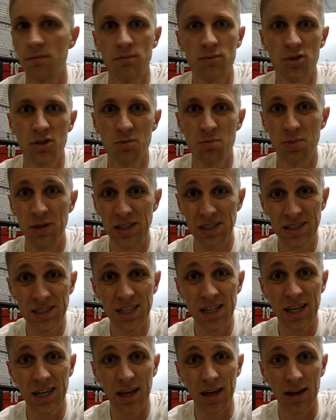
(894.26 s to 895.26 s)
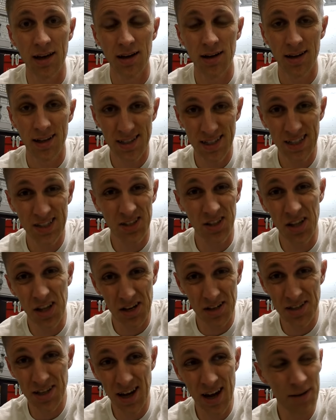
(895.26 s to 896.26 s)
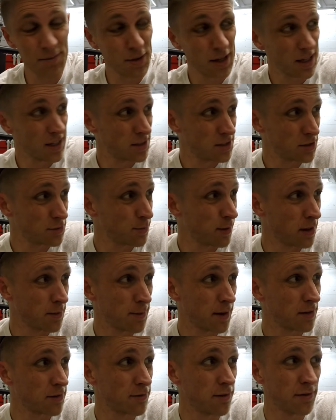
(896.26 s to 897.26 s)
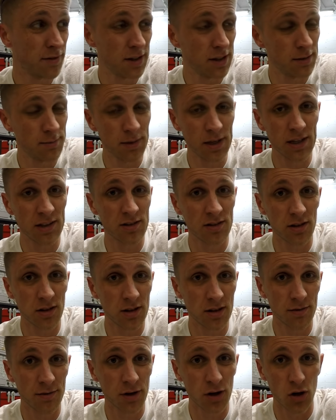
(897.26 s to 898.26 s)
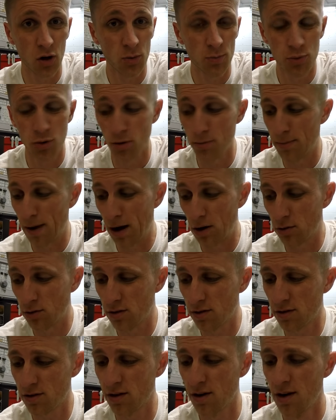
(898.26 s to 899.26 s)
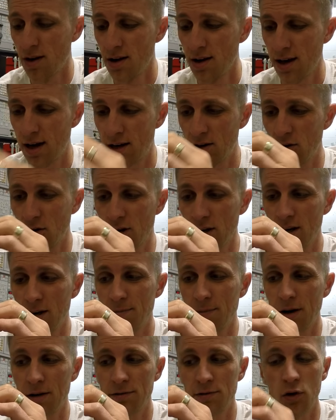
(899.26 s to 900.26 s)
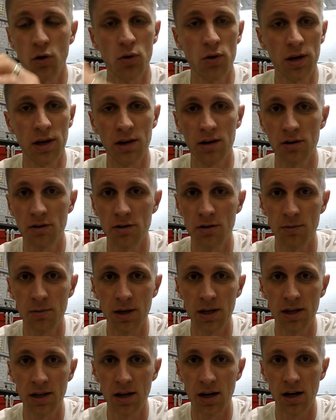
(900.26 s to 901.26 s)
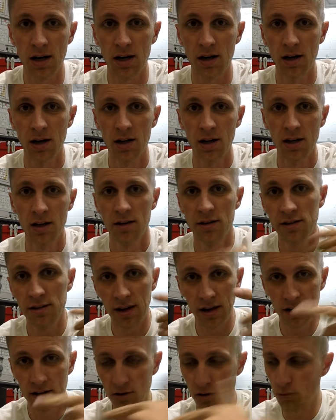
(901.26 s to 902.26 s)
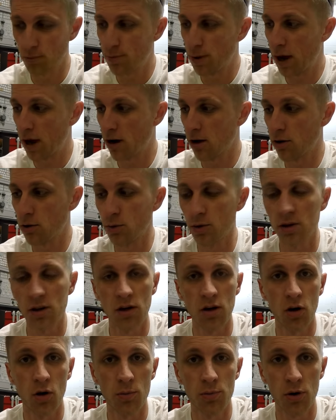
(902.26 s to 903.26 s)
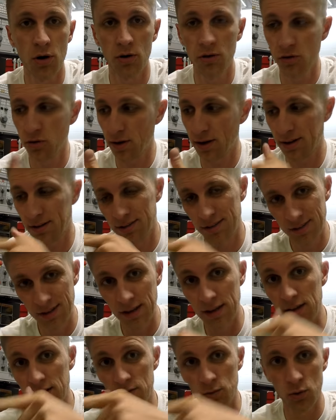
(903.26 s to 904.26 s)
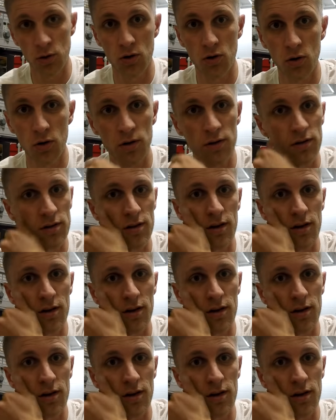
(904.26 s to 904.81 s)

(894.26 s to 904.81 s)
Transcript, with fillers: just busy. it takes a lot of time. Like, I just spent the past fifteen minutes looking for GoPro mounts and hooking up my phone here to be uh, synced or paired with the GoPro so I can see it and record and